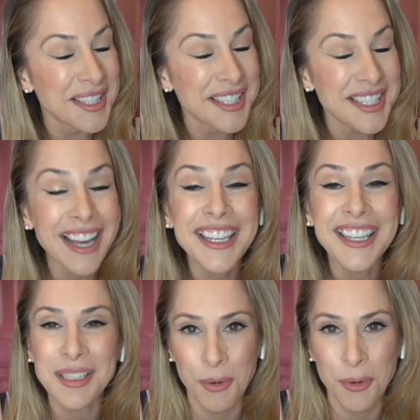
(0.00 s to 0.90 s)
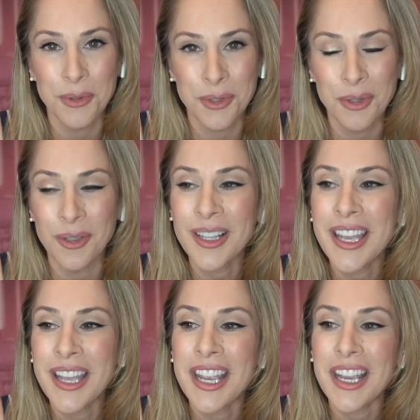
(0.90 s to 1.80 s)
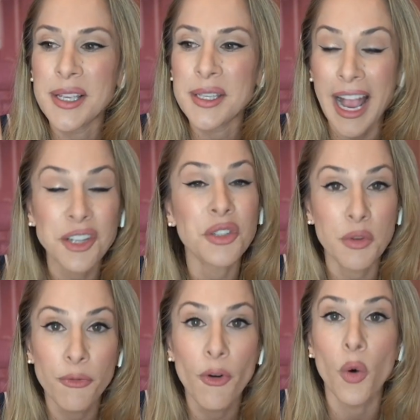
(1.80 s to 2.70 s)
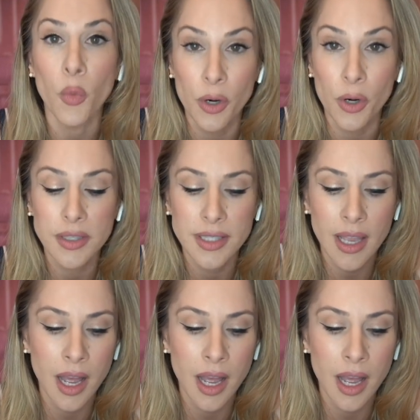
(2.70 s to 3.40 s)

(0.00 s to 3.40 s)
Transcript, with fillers: the second proposal is actually far worse.